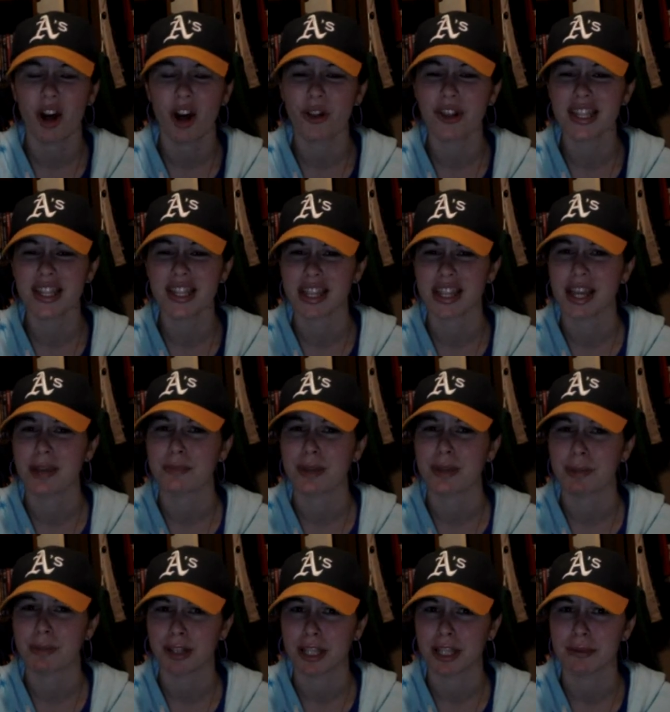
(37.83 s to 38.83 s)
Only the lame
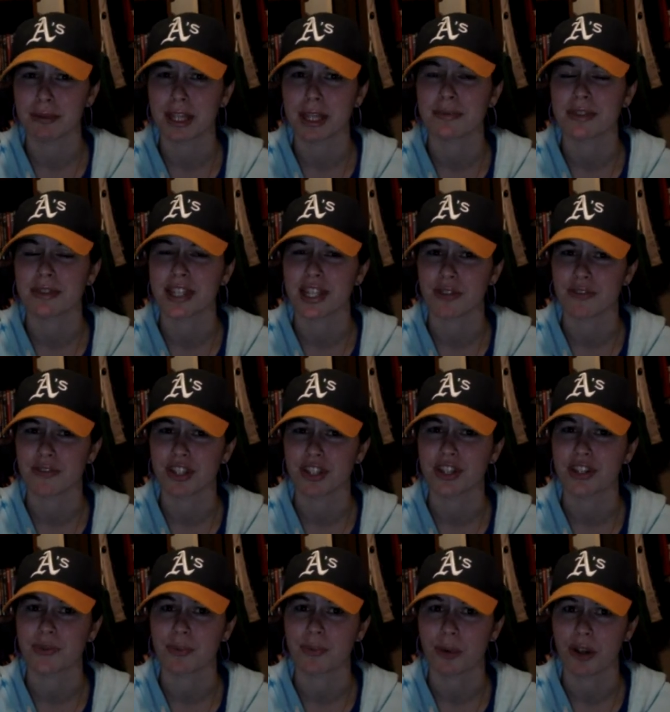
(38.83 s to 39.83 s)
people limit themselves to
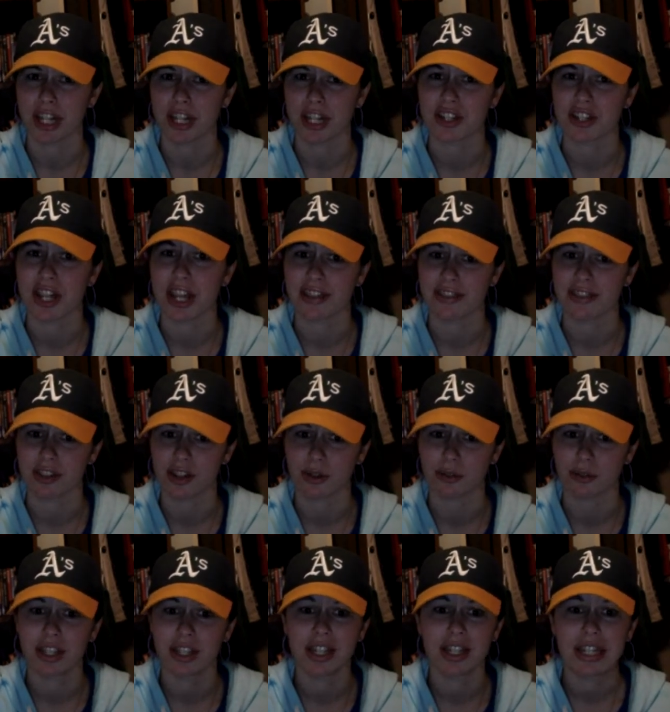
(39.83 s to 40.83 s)
just one each night,
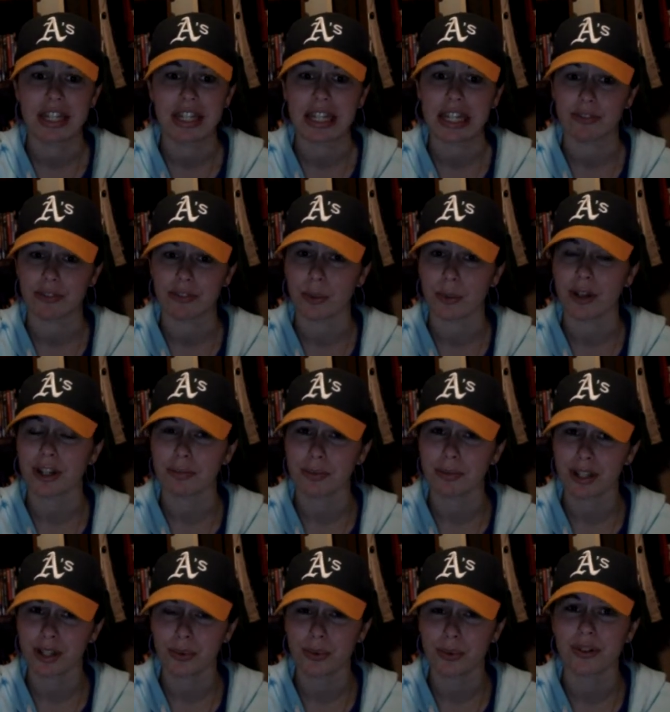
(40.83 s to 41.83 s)
though. If you want to
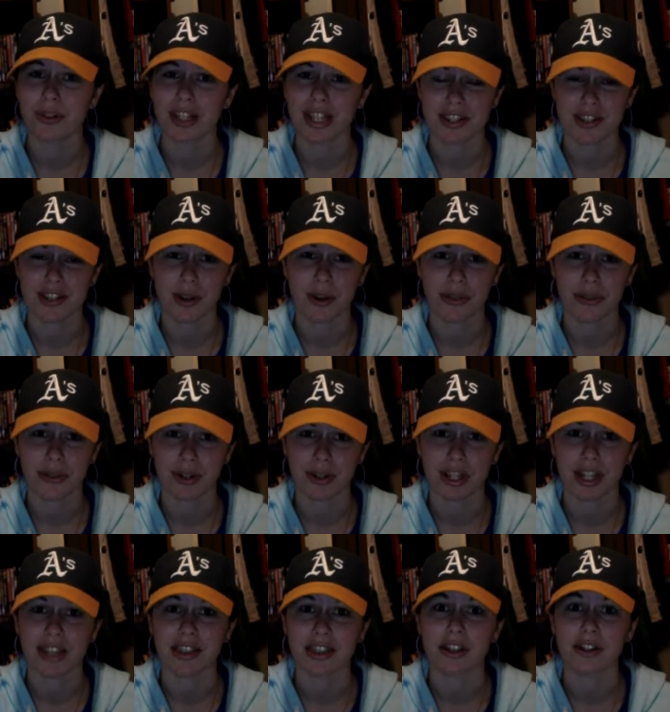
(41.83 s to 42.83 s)
be cool, it's all
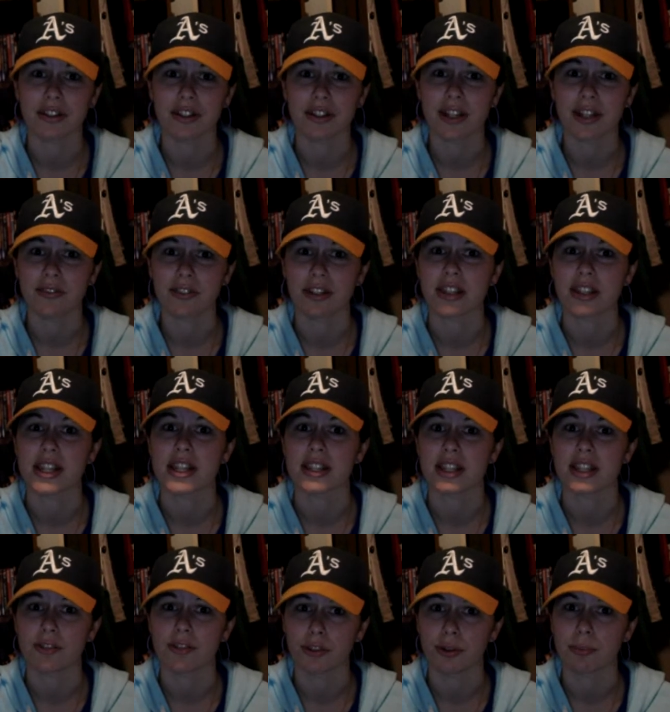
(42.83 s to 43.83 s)
three, and there are definitely
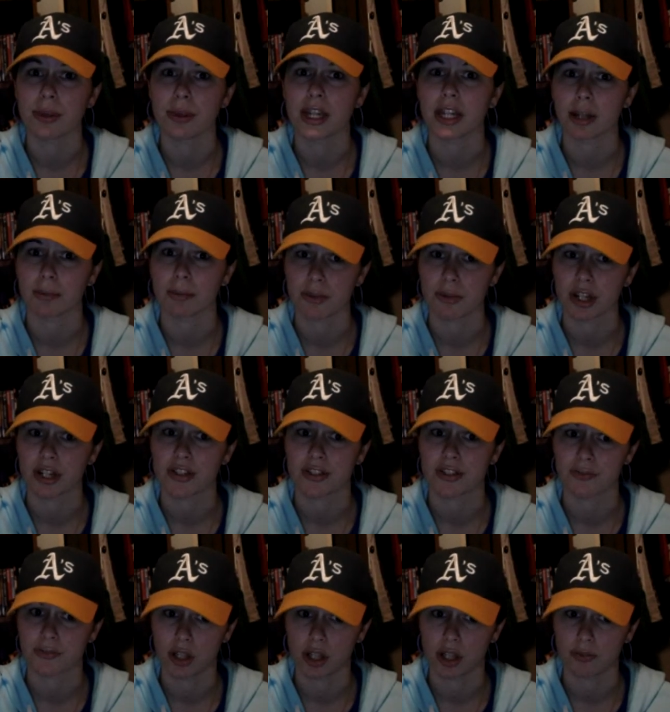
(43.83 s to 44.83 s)
several pickup trucks
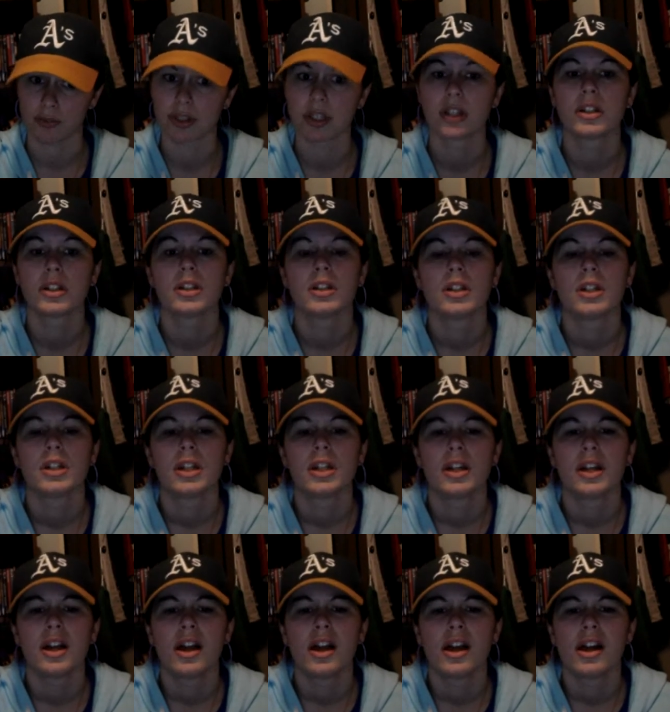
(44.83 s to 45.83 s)
involved.
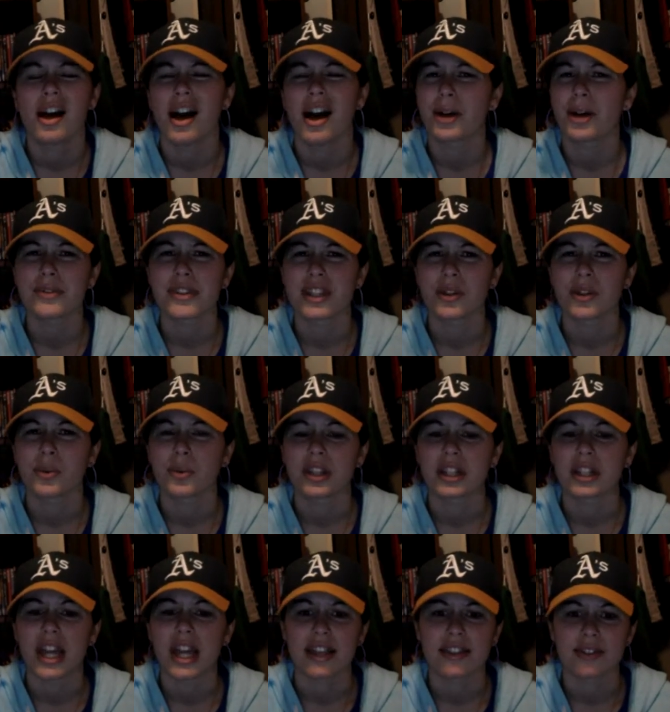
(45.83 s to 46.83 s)
I wasn't cool
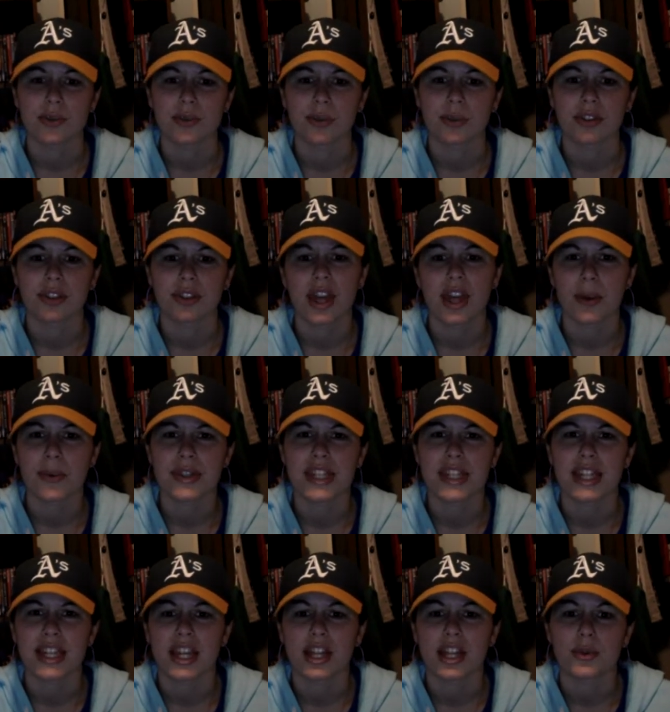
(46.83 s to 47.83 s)
in high school. I was
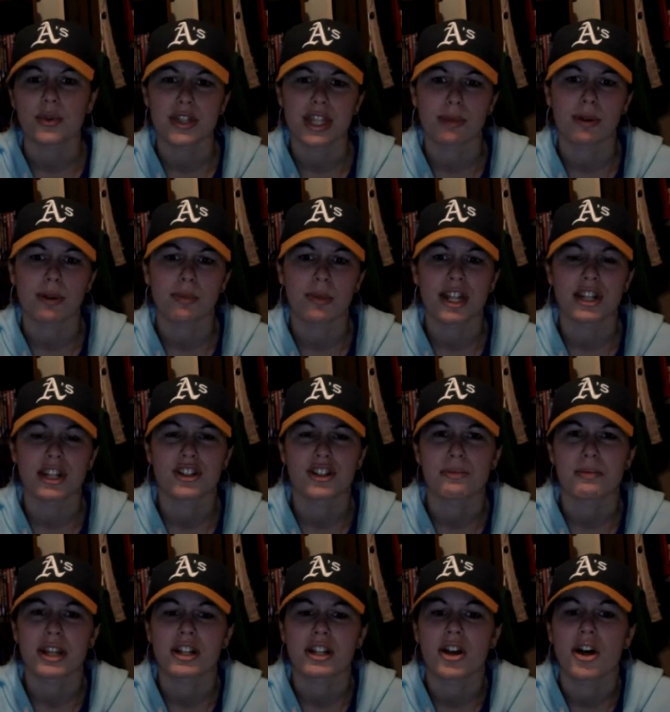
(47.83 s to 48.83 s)
a kid who somehow managed
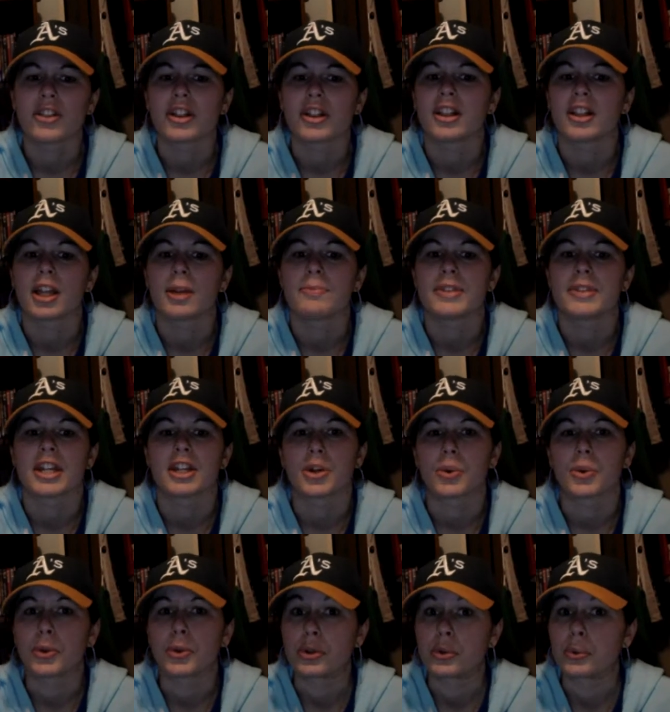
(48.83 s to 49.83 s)
to be in all the clubs, yet
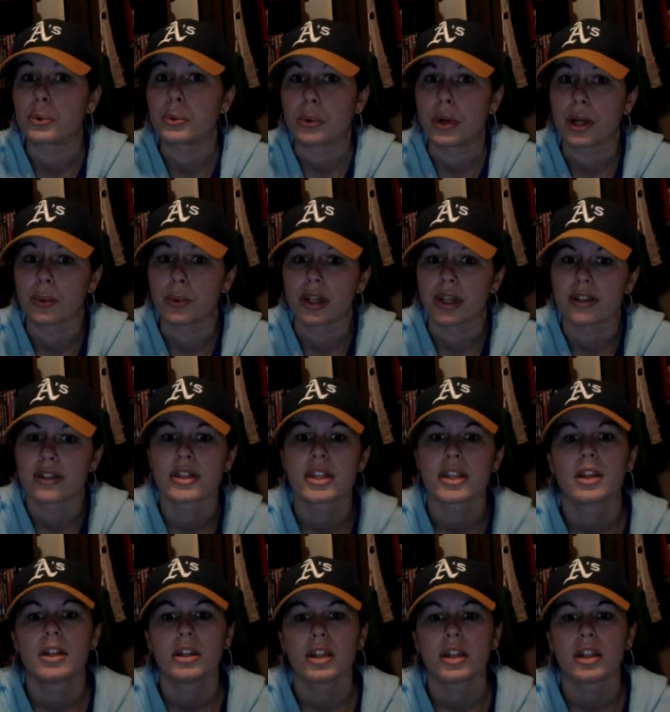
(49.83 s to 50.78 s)
no one knew who I was.